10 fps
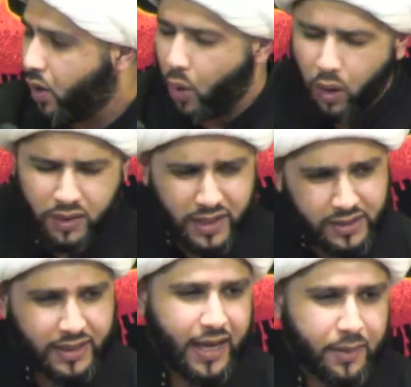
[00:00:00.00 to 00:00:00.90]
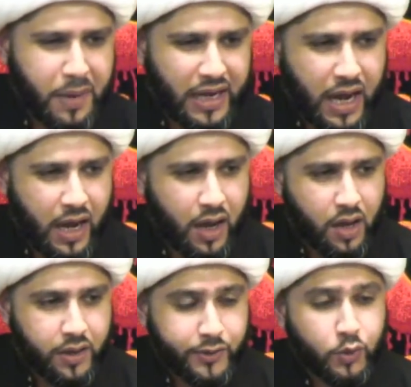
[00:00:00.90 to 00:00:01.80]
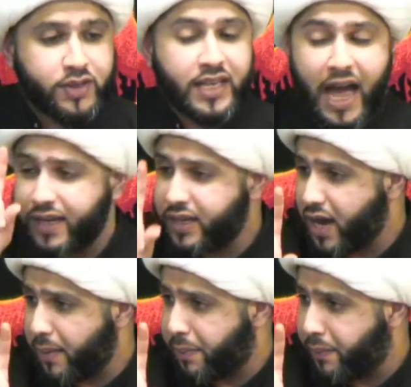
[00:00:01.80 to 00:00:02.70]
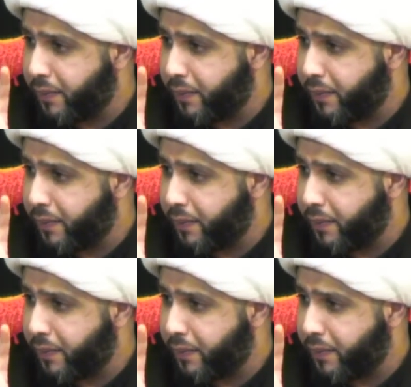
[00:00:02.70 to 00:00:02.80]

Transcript: All this Karbala to stand up